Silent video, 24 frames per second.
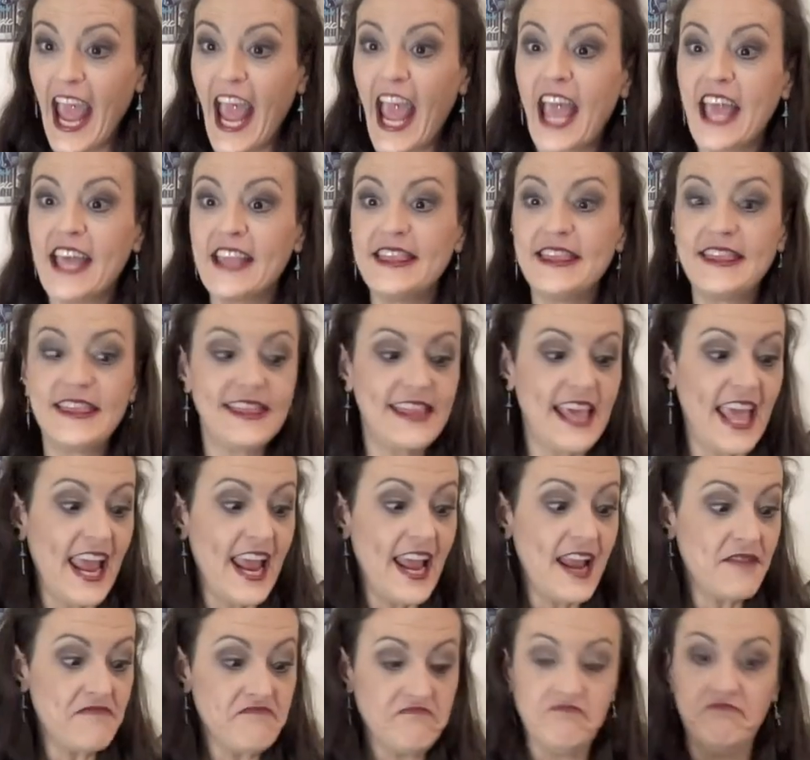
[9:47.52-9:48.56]
and
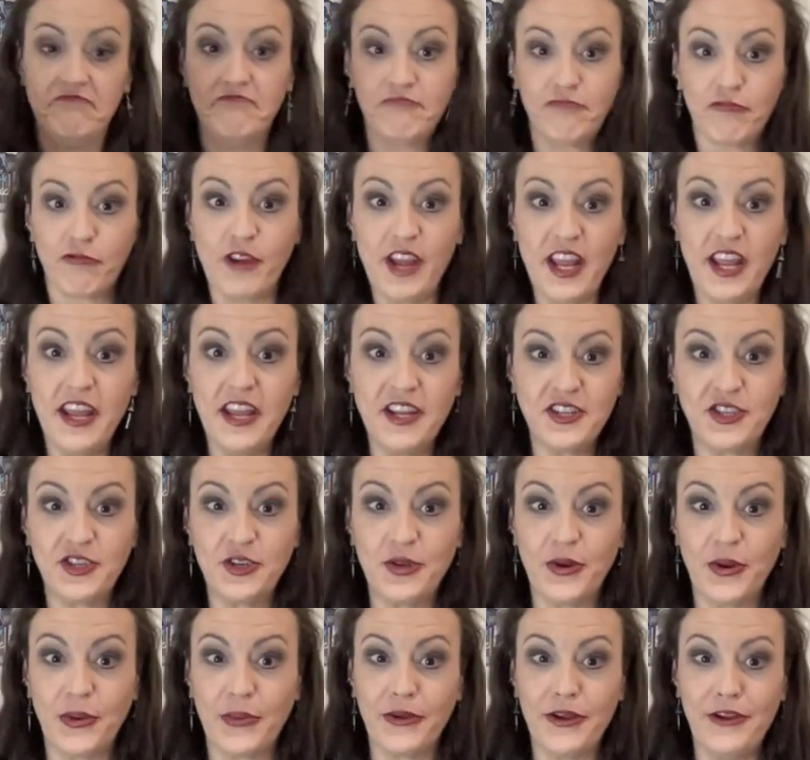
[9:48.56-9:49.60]
they
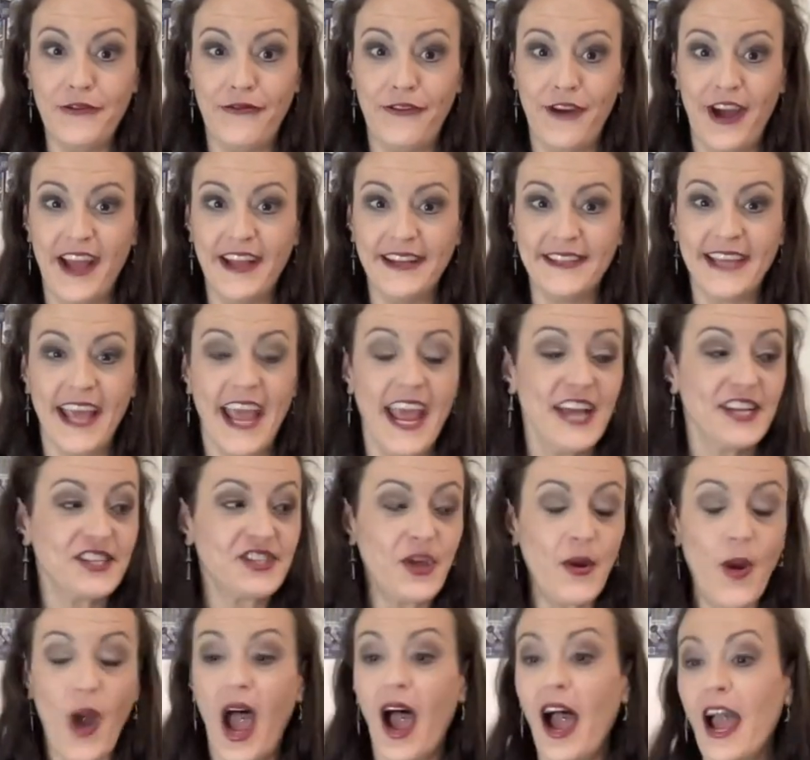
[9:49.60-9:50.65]
reissued a refund.
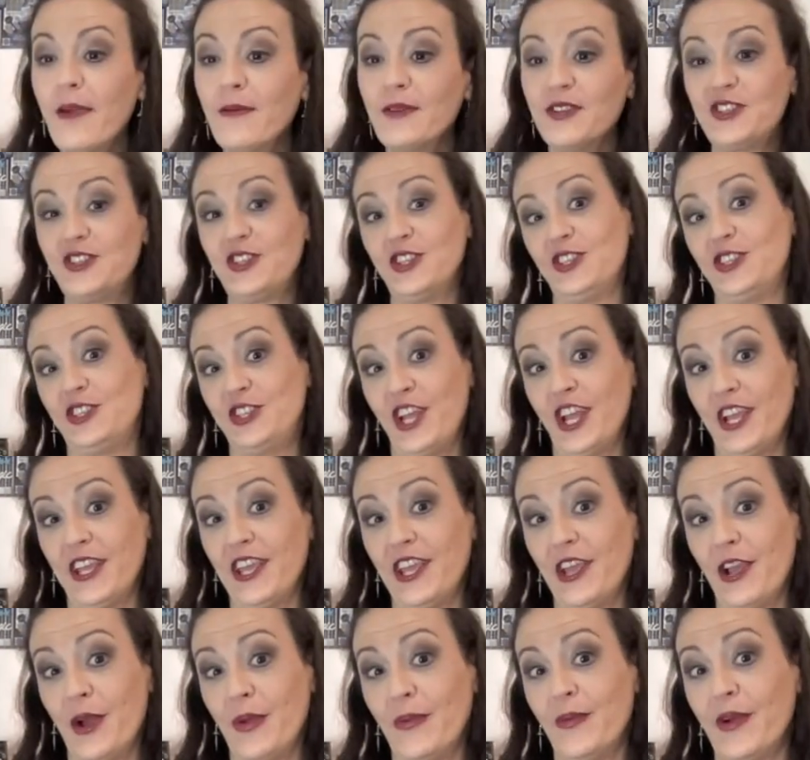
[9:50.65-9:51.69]
So I was just
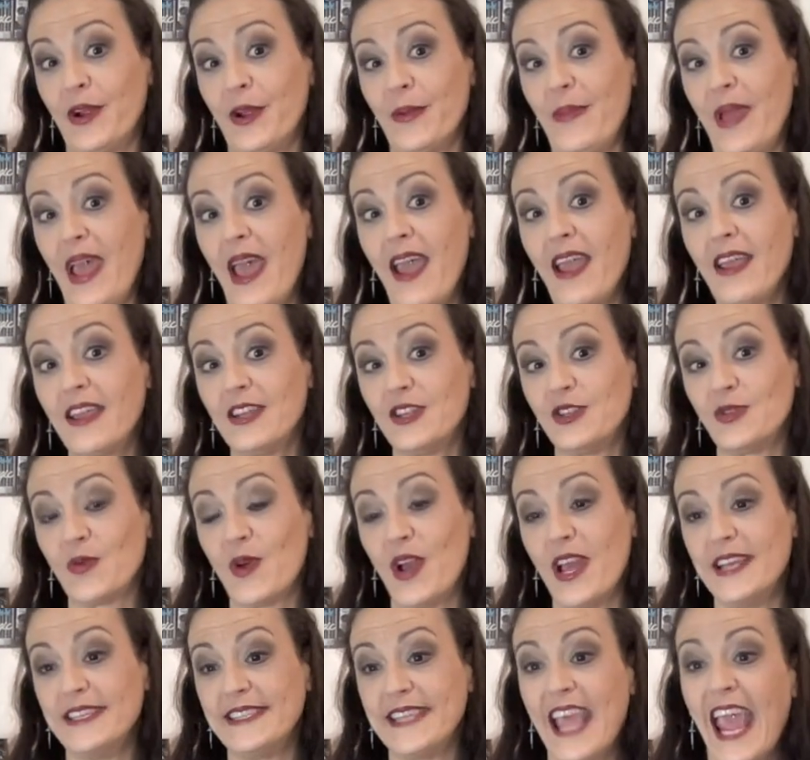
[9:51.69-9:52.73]
checking on where a package
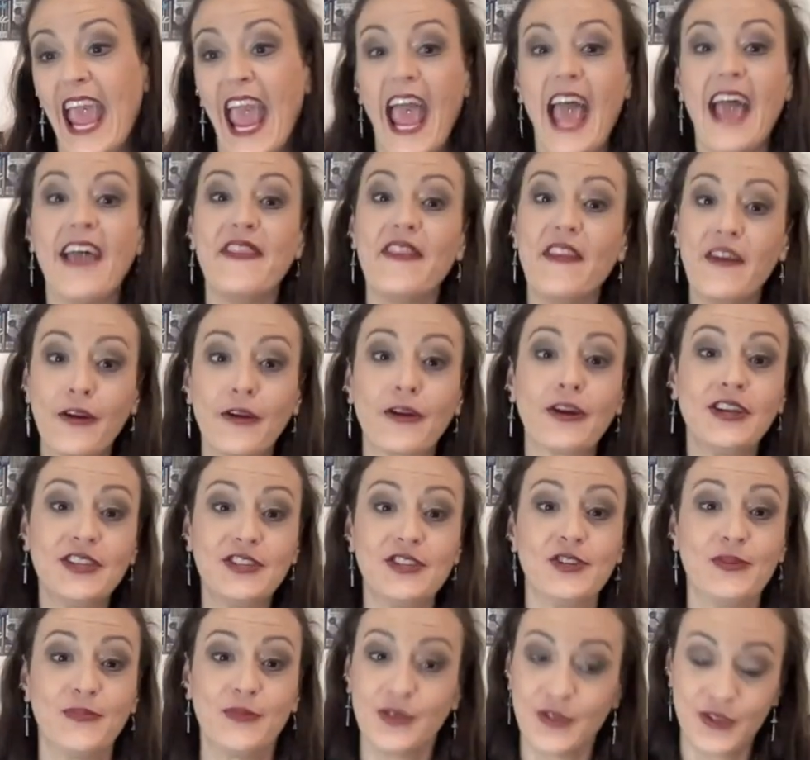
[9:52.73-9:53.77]
was, and their
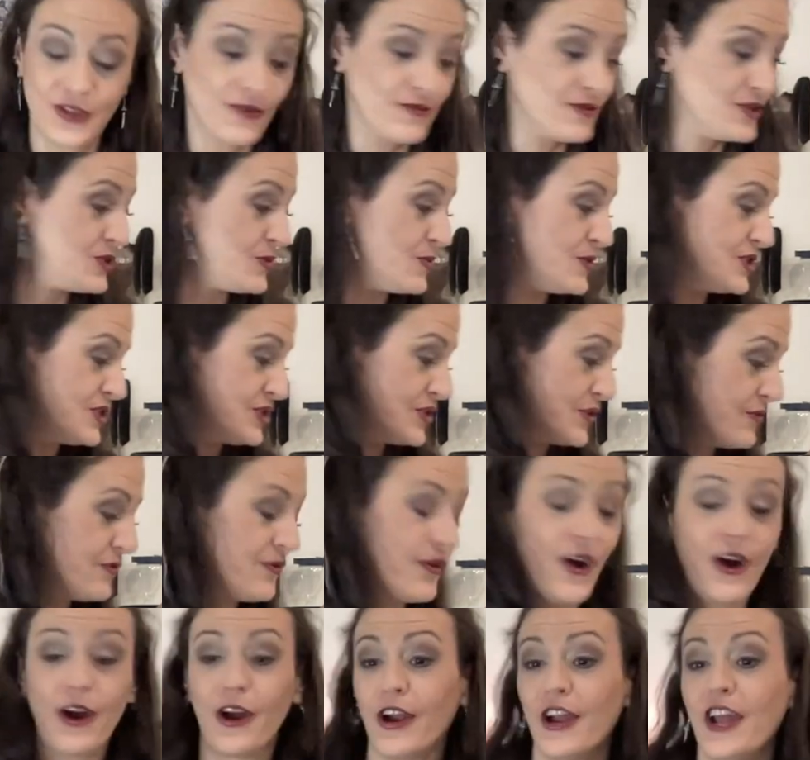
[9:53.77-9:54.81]
customer service went so
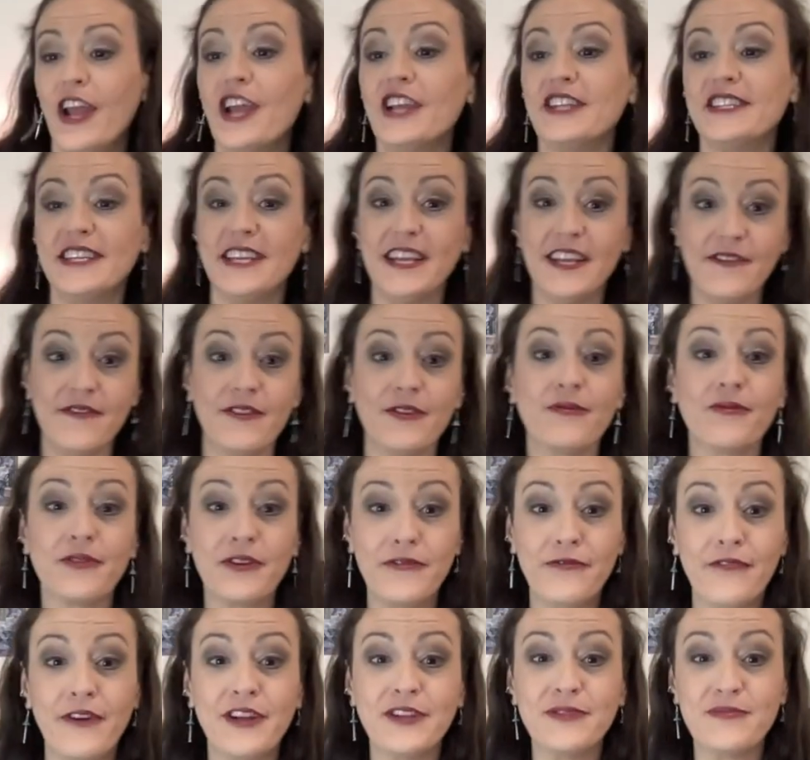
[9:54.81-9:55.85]
far to even
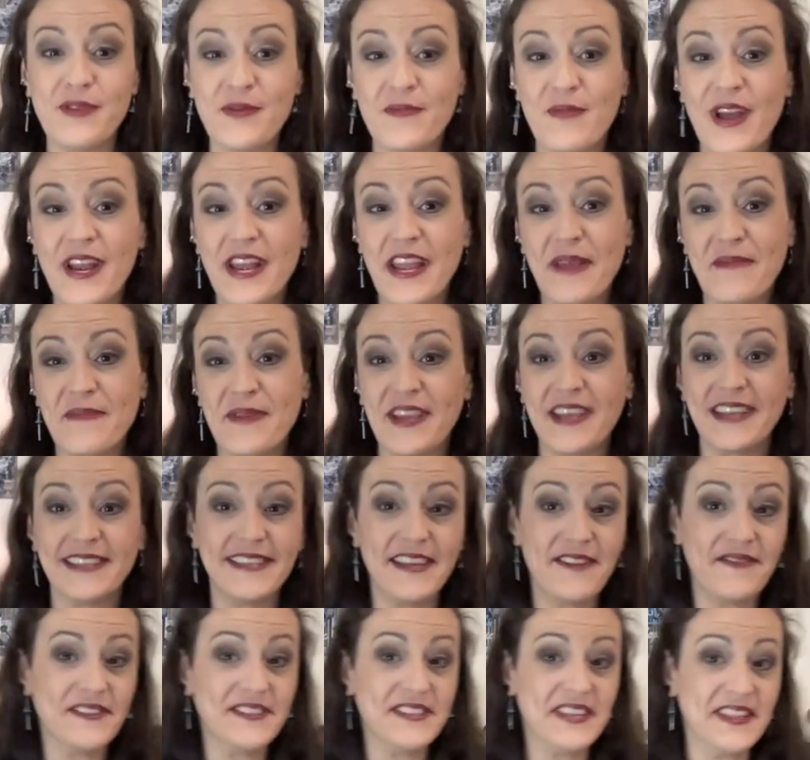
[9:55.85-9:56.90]
refund me money because
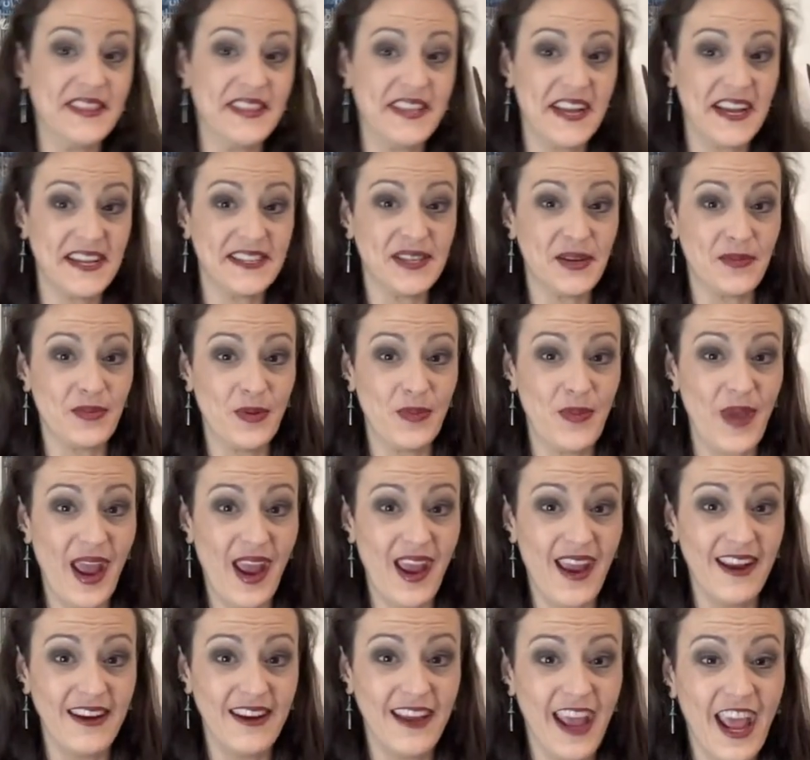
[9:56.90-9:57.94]
evidently I double
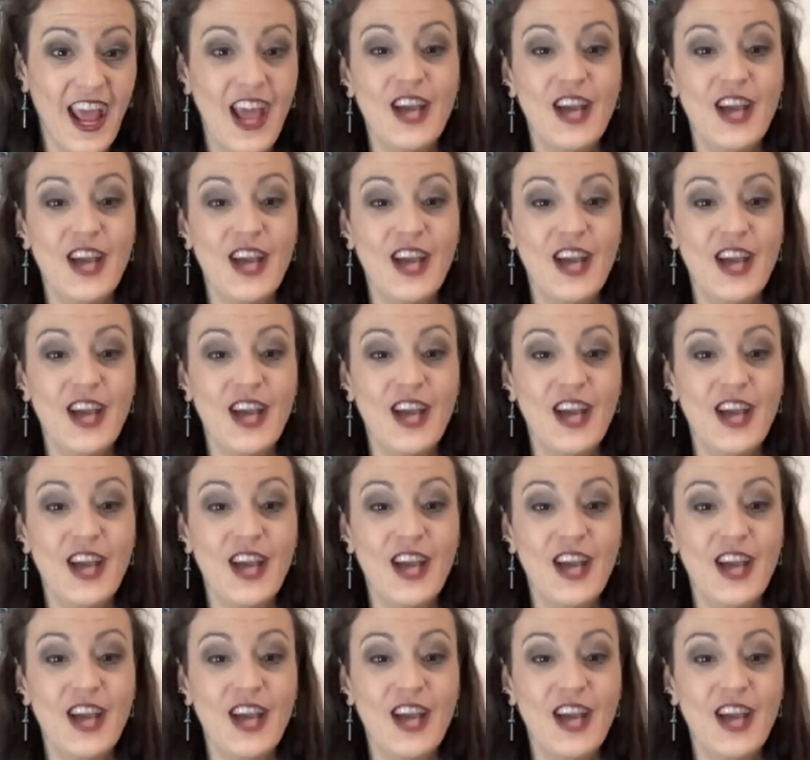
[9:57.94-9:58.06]
paid.